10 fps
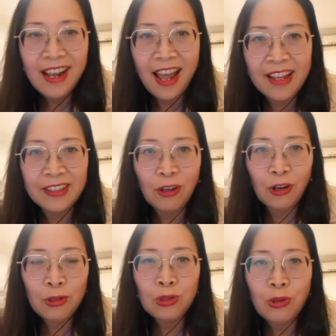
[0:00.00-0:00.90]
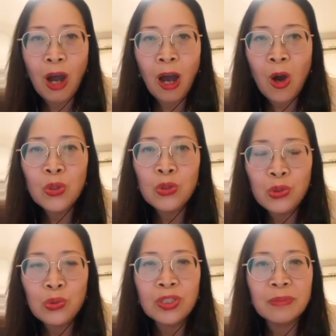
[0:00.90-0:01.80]
And also how
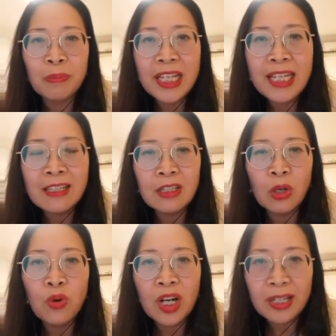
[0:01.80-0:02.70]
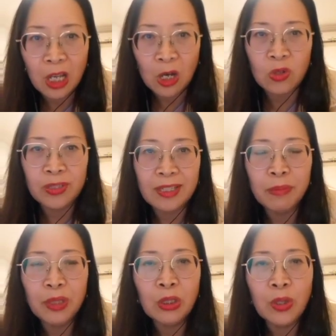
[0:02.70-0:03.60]
to split the workload
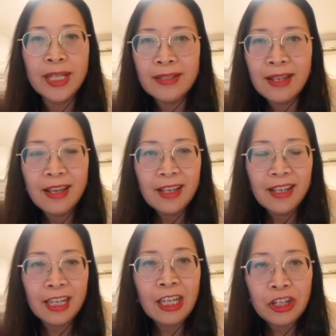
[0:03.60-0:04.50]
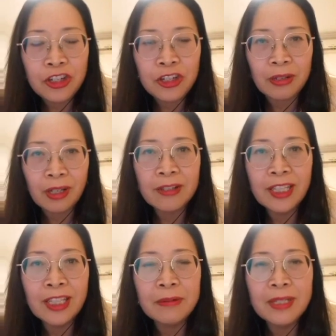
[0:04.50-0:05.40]
between each,
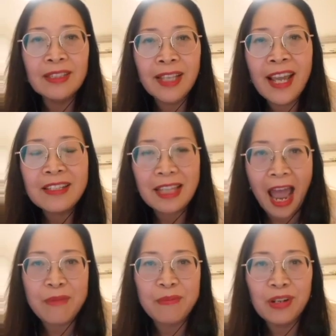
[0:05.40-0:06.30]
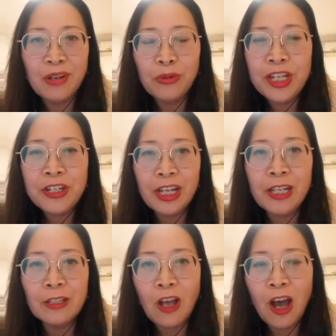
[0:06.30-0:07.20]
considering the takt time, which
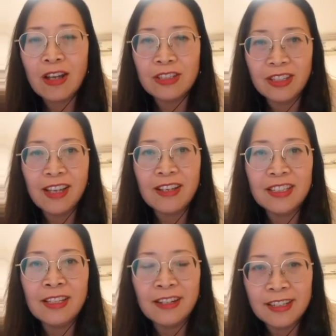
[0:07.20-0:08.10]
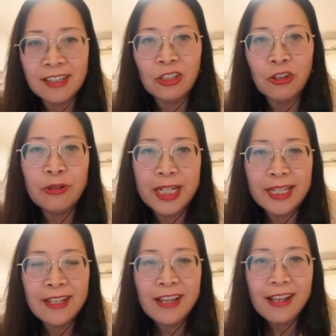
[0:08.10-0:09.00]
is not considered during